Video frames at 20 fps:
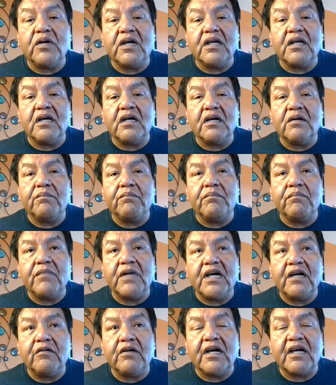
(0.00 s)
I
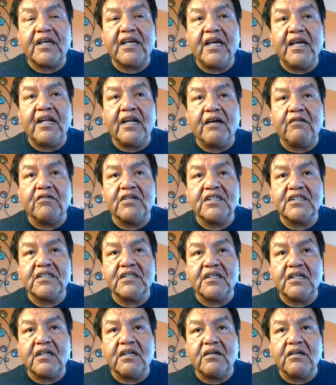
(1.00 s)

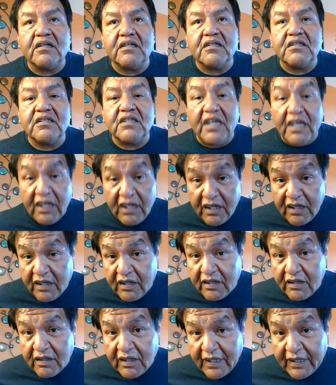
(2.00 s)
was saying
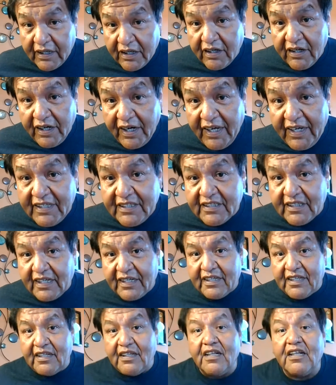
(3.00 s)
your age,
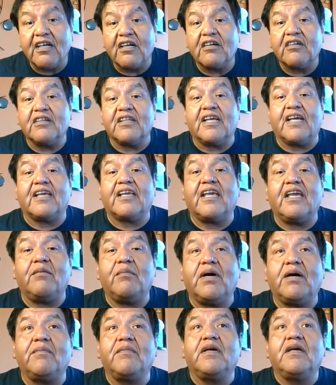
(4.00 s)
like the little girl that
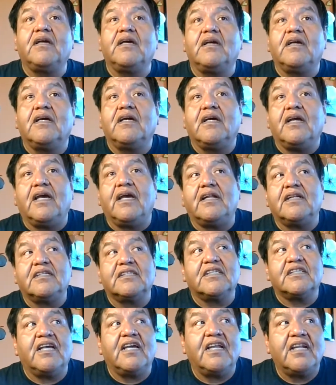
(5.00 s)
came up and
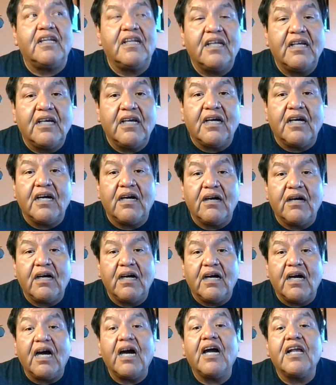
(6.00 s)
said,
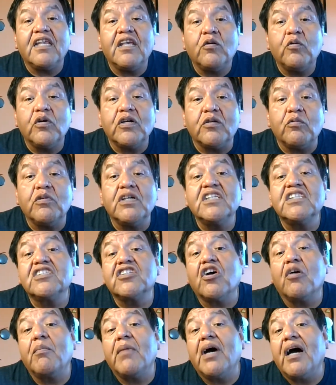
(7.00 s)
Anya would
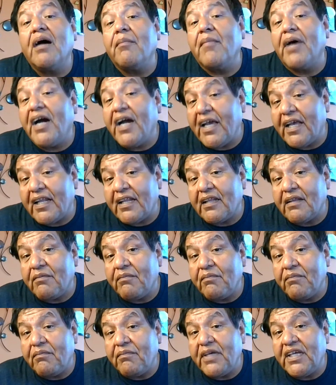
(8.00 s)
wisdomam ahit,
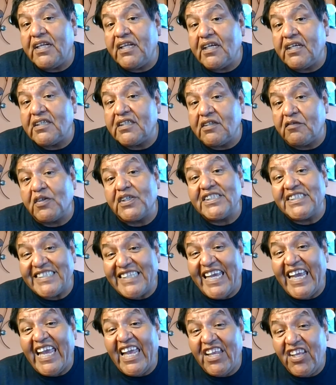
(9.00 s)
meaning she was
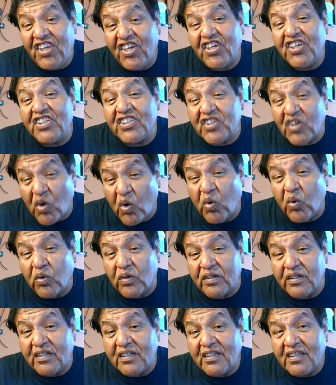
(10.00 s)
10 years
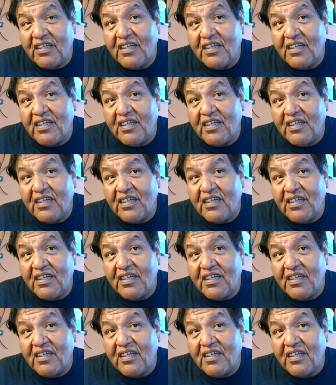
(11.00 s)
old.